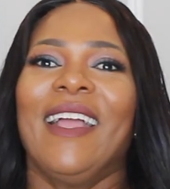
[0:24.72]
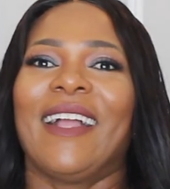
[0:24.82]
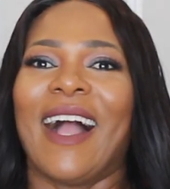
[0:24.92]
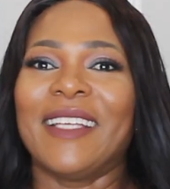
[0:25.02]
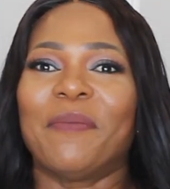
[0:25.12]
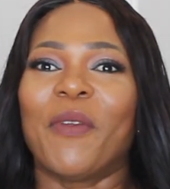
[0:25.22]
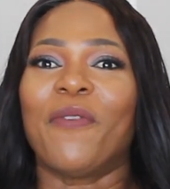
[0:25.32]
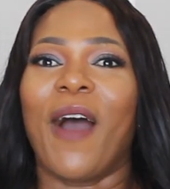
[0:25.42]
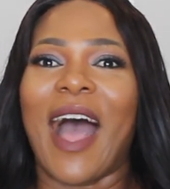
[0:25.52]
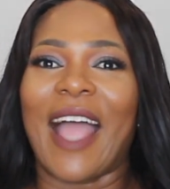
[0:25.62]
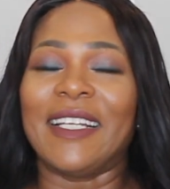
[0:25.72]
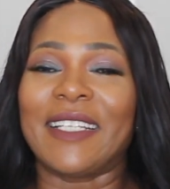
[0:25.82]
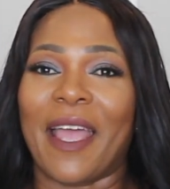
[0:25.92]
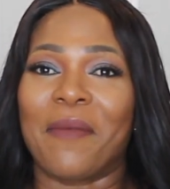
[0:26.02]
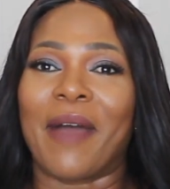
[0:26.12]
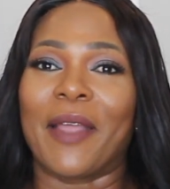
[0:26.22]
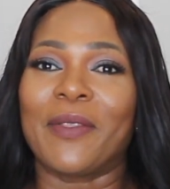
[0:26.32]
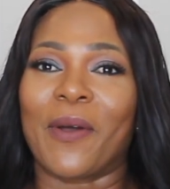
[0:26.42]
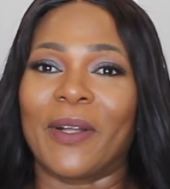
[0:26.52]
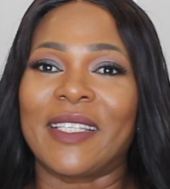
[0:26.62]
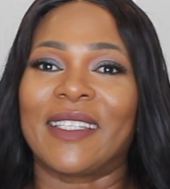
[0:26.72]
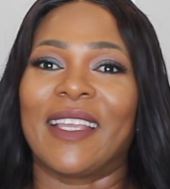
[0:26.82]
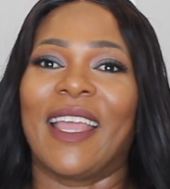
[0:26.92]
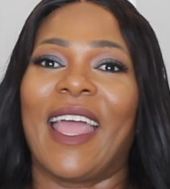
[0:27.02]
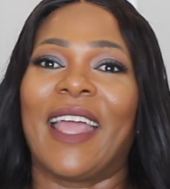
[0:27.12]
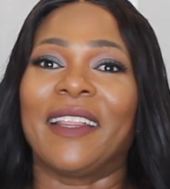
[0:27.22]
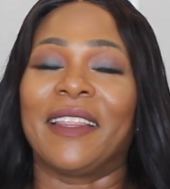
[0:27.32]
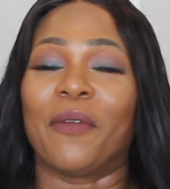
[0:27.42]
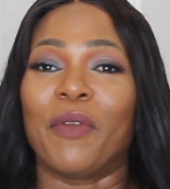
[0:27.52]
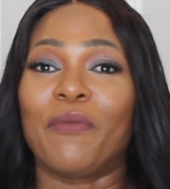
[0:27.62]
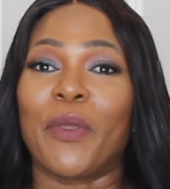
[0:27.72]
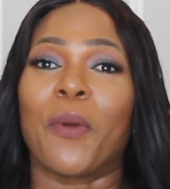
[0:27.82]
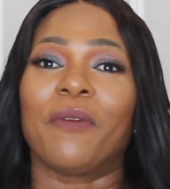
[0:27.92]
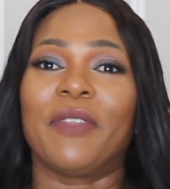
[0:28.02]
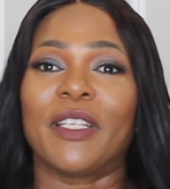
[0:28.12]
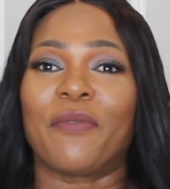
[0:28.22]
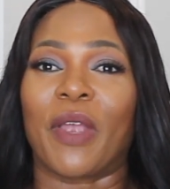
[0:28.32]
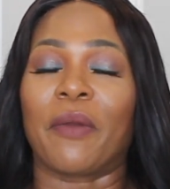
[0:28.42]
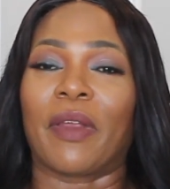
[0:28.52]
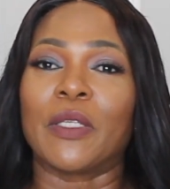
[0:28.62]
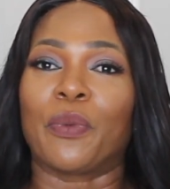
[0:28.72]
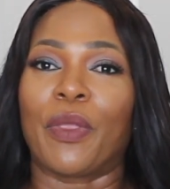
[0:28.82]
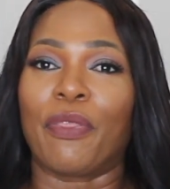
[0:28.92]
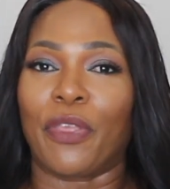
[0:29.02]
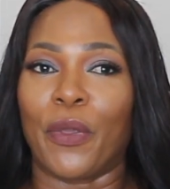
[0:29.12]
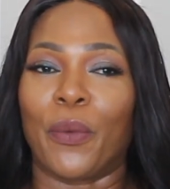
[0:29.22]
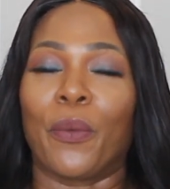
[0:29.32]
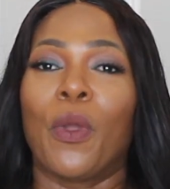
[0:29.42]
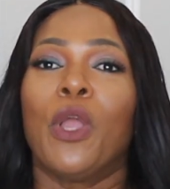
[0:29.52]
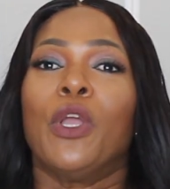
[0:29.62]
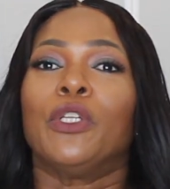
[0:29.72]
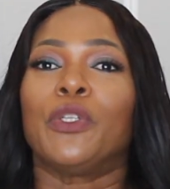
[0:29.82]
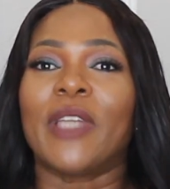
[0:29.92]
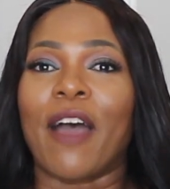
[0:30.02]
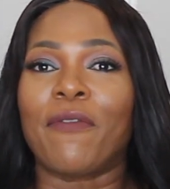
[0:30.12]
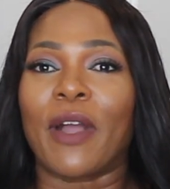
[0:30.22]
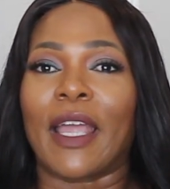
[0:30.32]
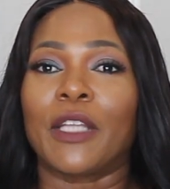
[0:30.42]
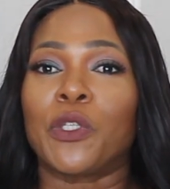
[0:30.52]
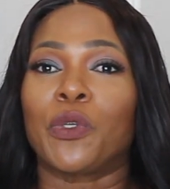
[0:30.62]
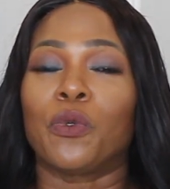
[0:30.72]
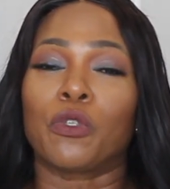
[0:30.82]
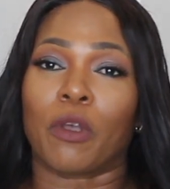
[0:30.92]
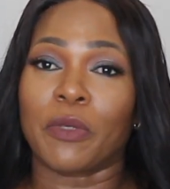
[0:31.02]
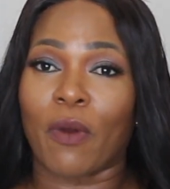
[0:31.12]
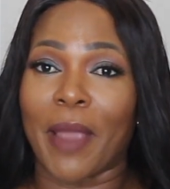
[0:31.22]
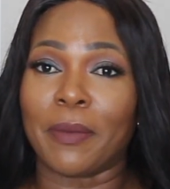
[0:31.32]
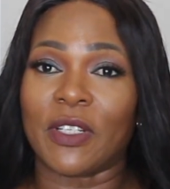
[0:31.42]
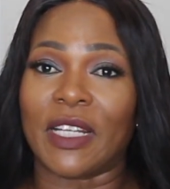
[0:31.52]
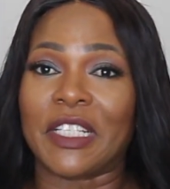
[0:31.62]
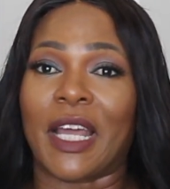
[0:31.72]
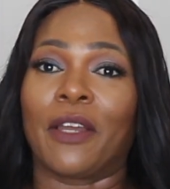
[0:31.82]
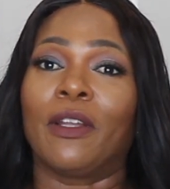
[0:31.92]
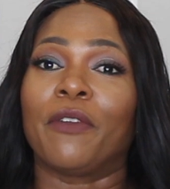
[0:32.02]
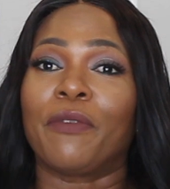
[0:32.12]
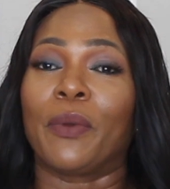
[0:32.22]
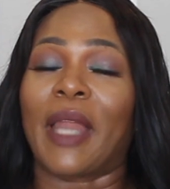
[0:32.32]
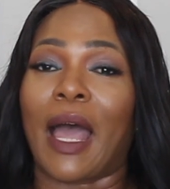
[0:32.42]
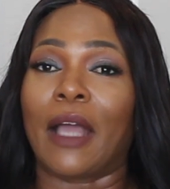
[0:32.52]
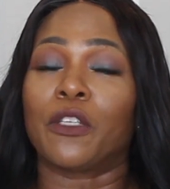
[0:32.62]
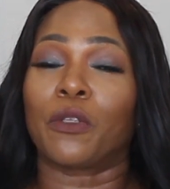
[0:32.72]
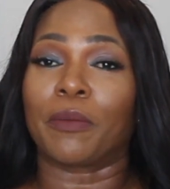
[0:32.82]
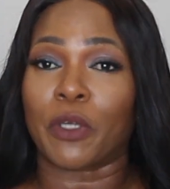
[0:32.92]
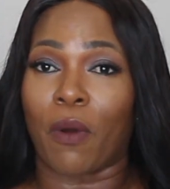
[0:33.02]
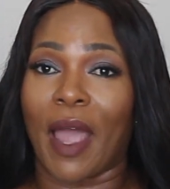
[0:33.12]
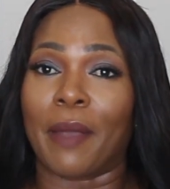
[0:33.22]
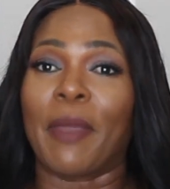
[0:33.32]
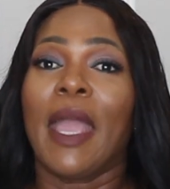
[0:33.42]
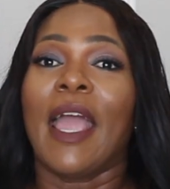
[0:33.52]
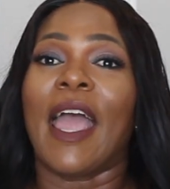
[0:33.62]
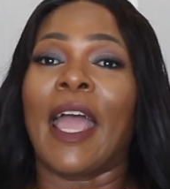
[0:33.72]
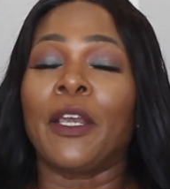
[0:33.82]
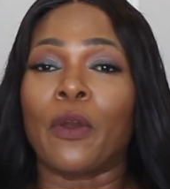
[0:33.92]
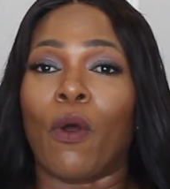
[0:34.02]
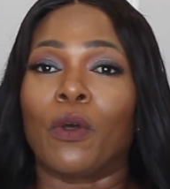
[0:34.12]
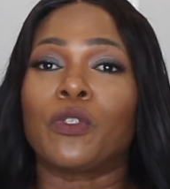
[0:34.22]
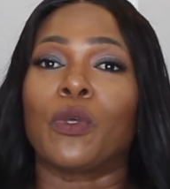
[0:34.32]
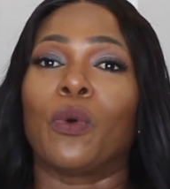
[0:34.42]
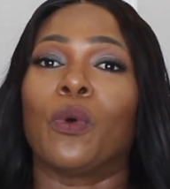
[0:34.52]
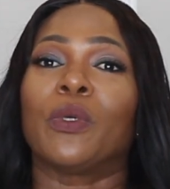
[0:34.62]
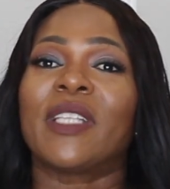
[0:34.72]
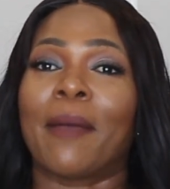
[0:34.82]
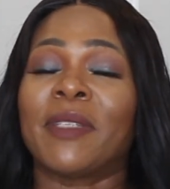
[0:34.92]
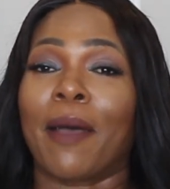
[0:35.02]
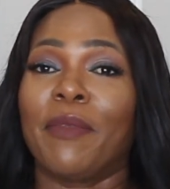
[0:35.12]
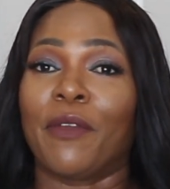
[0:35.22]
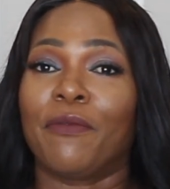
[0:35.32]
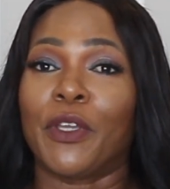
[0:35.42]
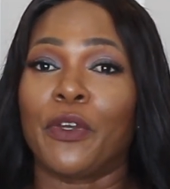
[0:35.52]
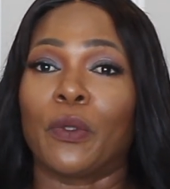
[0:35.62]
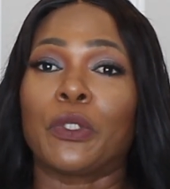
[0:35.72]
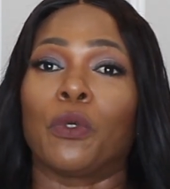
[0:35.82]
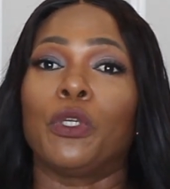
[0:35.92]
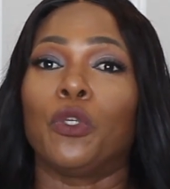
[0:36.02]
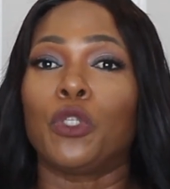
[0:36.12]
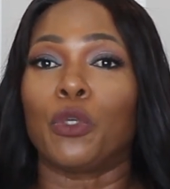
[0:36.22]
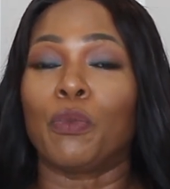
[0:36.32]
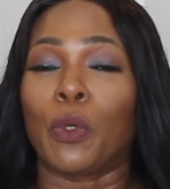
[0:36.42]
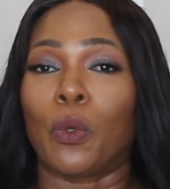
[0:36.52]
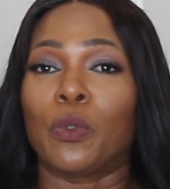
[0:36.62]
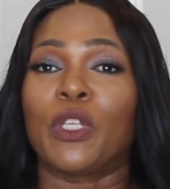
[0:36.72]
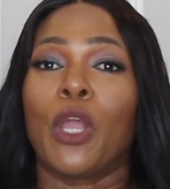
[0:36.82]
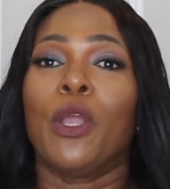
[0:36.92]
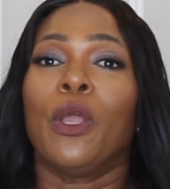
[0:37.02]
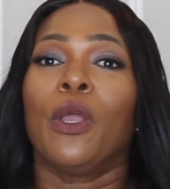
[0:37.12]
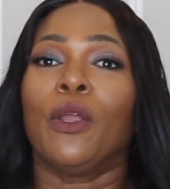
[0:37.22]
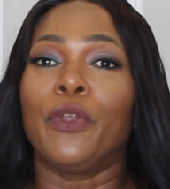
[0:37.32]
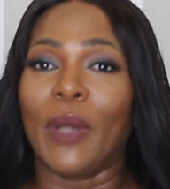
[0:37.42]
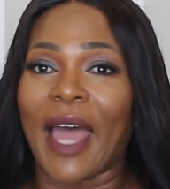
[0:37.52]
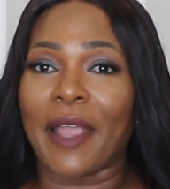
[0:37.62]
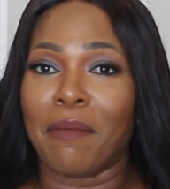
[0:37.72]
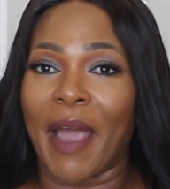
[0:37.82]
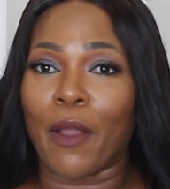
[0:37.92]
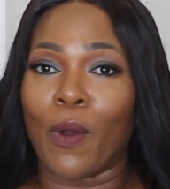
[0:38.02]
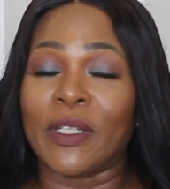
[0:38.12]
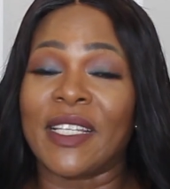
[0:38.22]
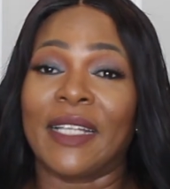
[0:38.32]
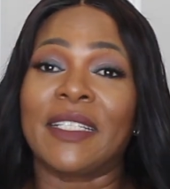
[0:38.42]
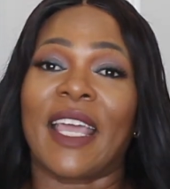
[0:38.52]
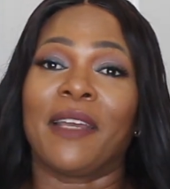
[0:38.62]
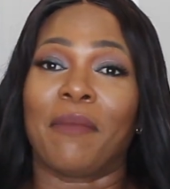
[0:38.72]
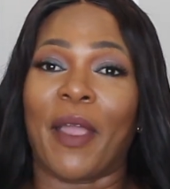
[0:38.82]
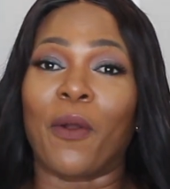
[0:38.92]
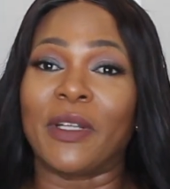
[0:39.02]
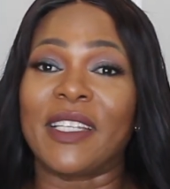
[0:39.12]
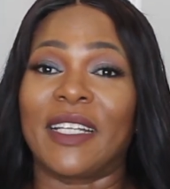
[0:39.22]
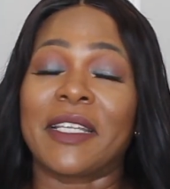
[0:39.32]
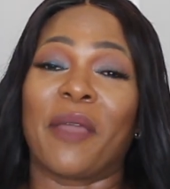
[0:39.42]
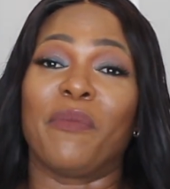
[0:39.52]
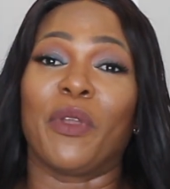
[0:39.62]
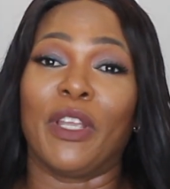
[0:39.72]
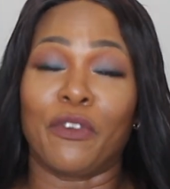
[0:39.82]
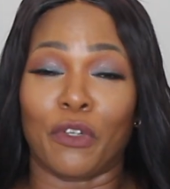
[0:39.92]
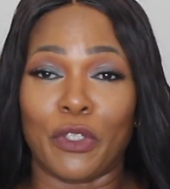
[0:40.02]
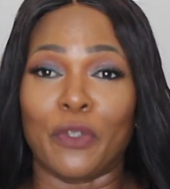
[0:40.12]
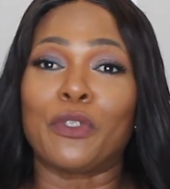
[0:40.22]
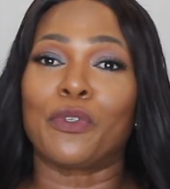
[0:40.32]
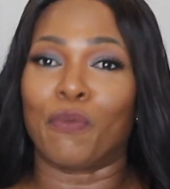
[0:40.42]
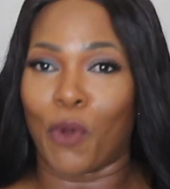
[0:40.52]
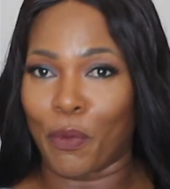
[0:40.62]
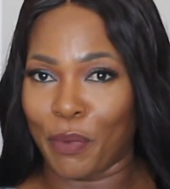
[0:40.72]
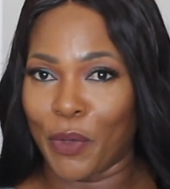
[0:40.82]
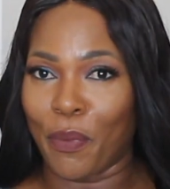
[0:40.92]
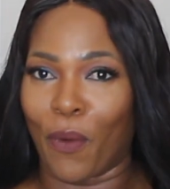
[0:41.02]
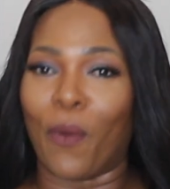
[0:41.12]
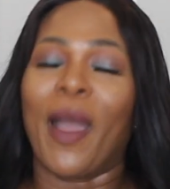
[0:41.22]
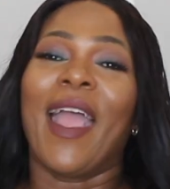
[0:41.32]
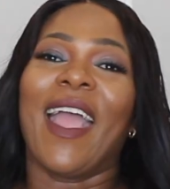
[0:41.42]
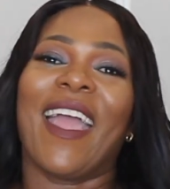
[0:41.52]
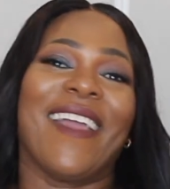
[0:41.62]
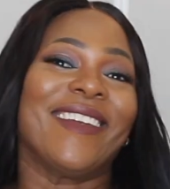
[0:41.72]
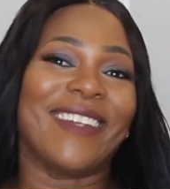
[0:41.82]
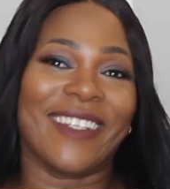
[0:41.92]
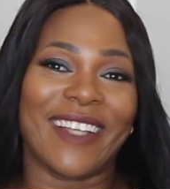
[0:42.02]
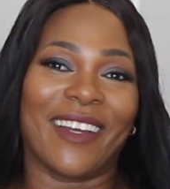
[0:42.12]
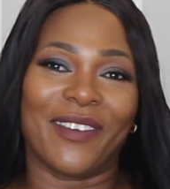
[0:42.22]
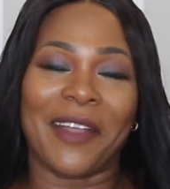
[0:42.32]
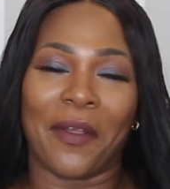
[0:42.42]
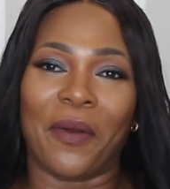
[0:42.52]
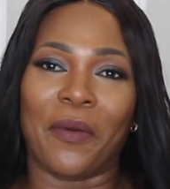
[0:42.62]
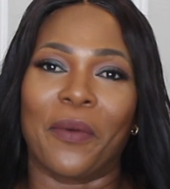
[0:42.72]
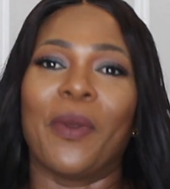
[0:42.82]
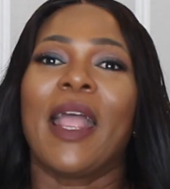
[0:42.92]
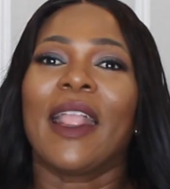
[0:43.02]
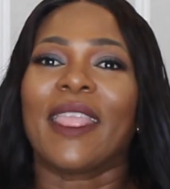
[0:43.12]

Guys, before I share my thoughts and the review of this fragrance with you, do not forget to subscribe to the channel if you're not subscribed, and also thumbs up the video so YouTube knows you like my content and my content can be introduced to more people and the channel can grow.